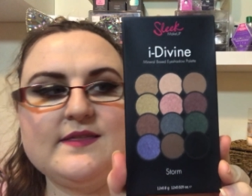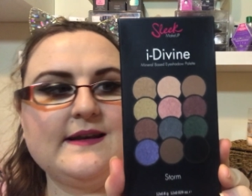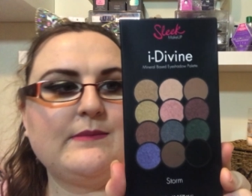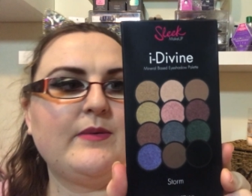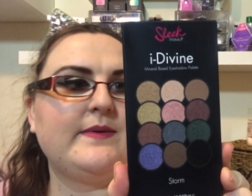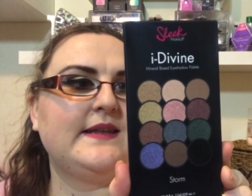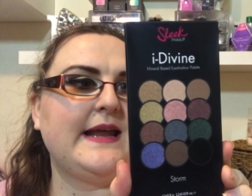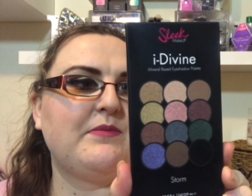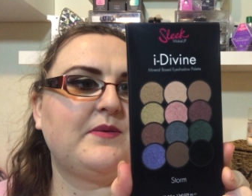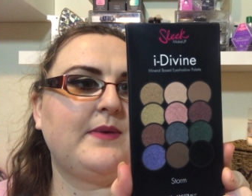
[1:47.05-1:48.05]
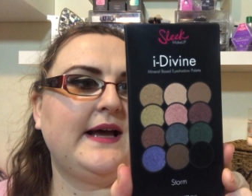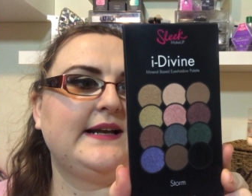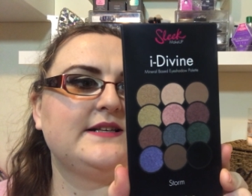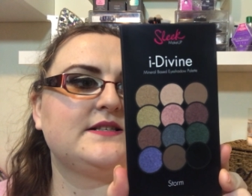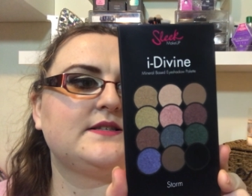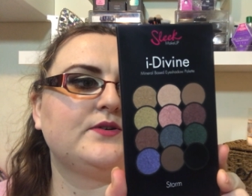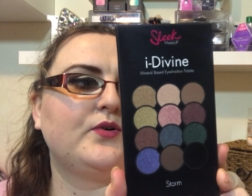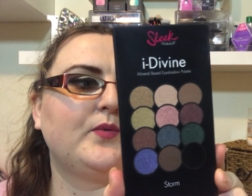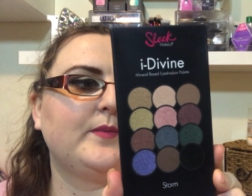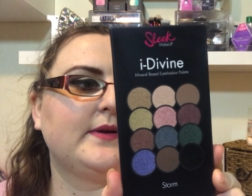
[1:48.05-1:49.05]
I think that might be the name of the palette,
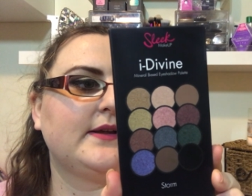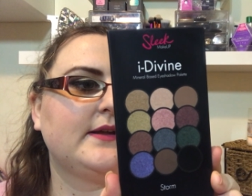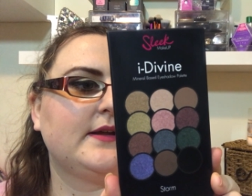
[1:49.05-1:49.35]
Storm.